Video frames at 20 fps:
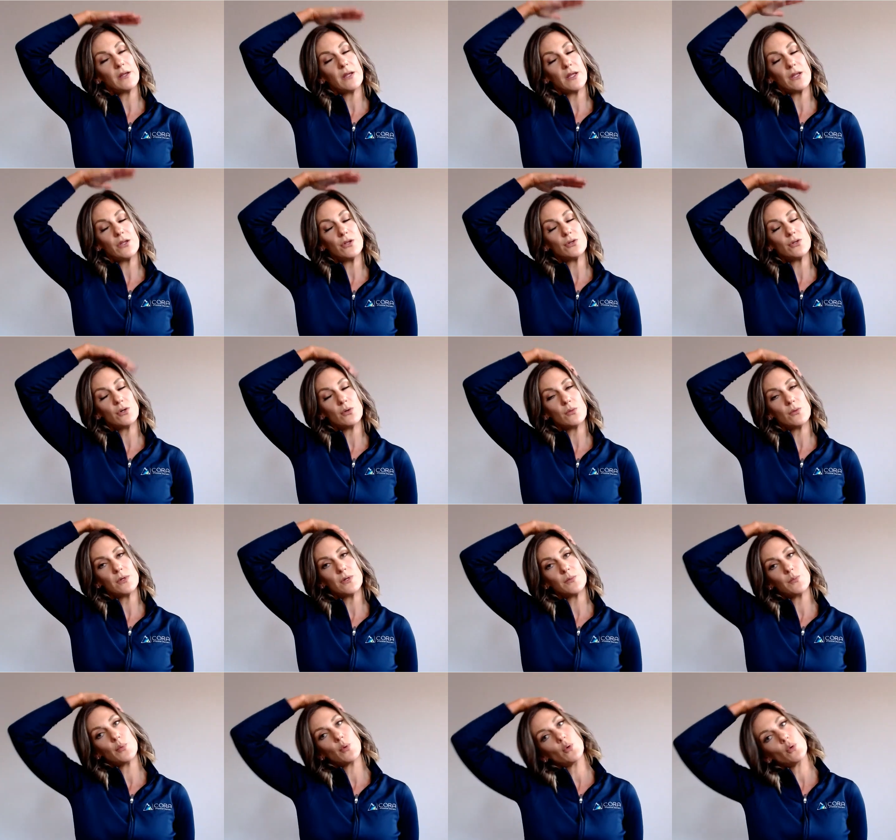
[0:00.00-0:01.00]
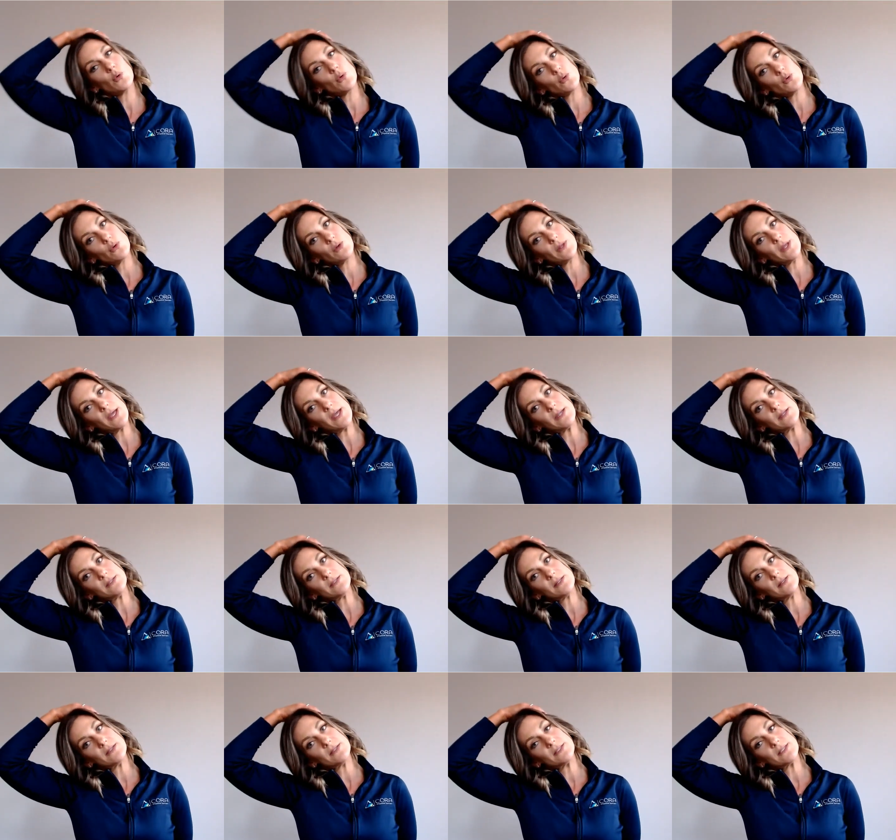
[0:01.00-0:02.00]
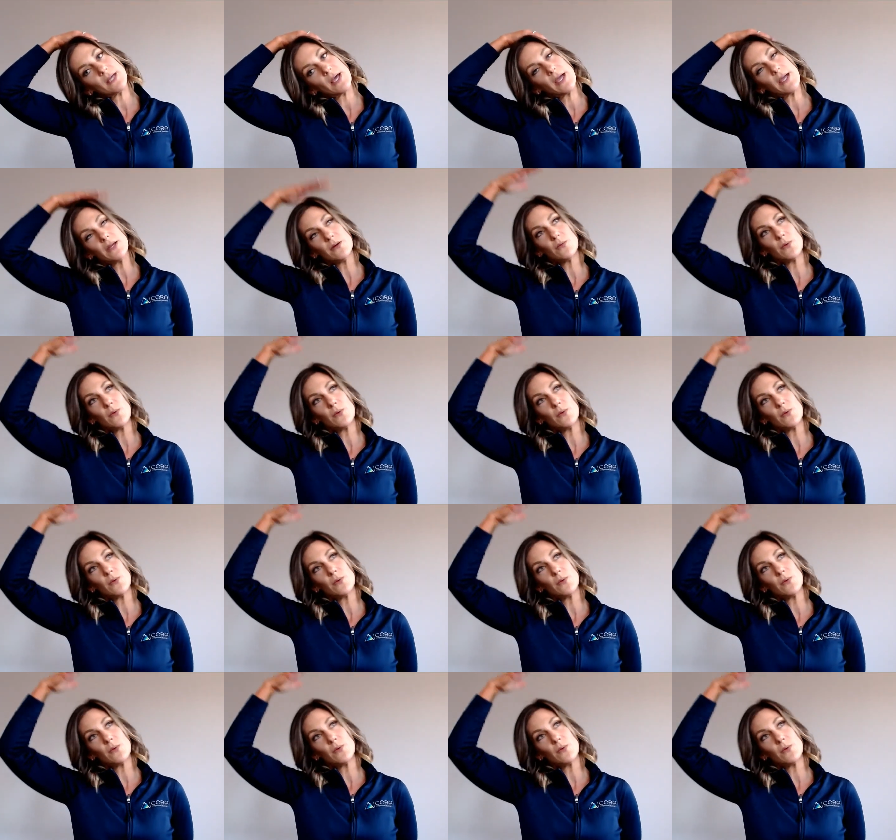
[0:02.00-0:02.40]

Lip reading: and you don't want to pull the head to the side.